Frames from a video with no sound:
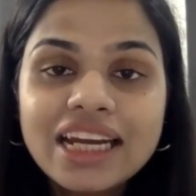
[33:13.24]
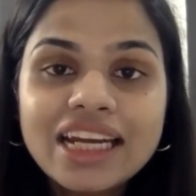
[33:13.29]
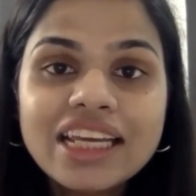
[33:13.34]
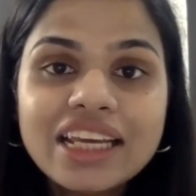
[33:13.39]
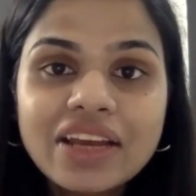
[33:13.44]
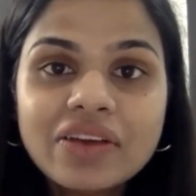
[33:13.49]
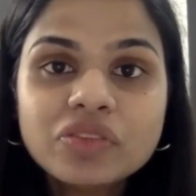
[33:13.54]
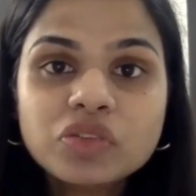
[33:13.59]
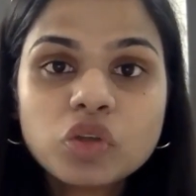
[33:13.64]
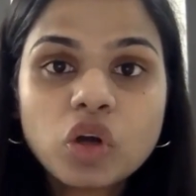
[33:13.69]

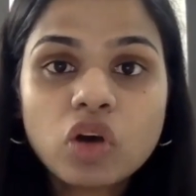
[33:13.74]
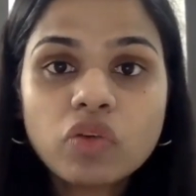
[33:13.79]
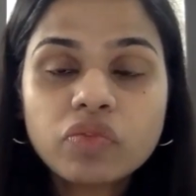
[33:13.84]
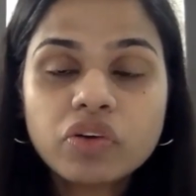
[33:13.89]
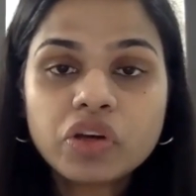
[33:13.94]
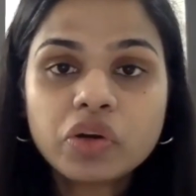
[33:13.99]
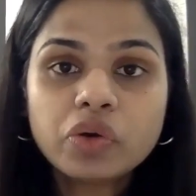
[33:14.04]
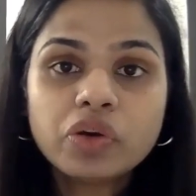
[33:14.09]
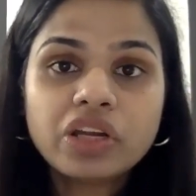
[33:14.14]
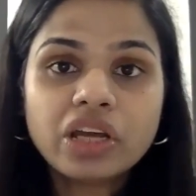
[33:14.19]
ETFs
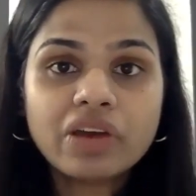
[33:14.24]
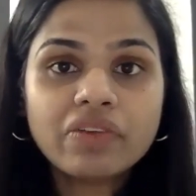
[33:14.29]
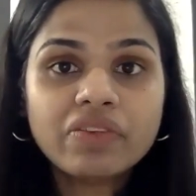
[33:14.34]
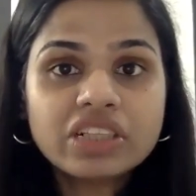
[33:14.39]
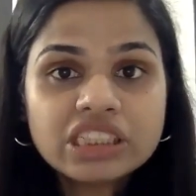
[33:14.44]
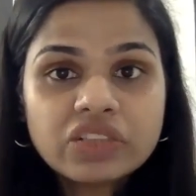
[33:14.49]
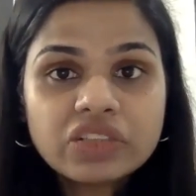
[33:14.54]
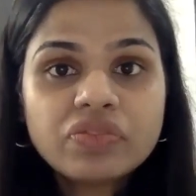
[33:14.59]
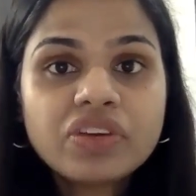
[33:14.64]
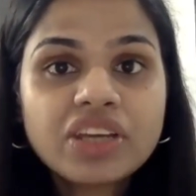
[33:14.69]
offer you
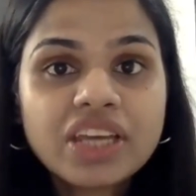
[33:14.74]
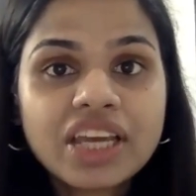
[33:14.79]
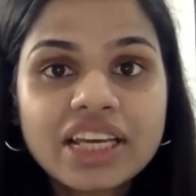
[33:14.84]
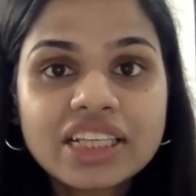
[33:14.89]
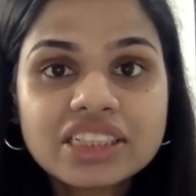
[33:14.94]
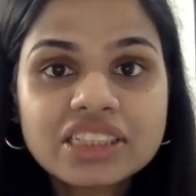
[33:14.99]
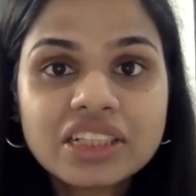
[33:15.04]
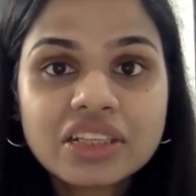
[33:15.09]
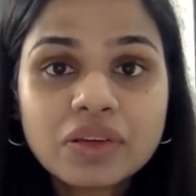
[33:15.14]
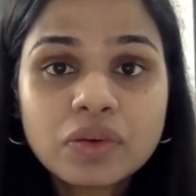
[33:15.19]

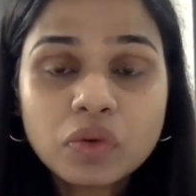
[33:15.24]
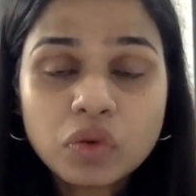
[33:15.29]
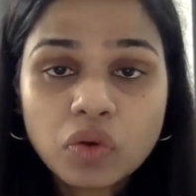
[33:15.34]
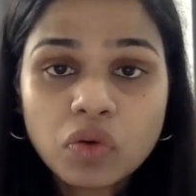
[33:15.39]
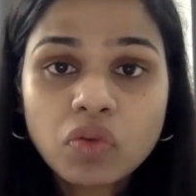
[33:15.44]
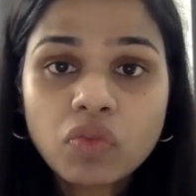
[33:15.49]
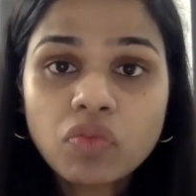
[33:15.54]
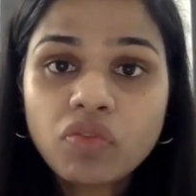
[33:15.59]
diversification,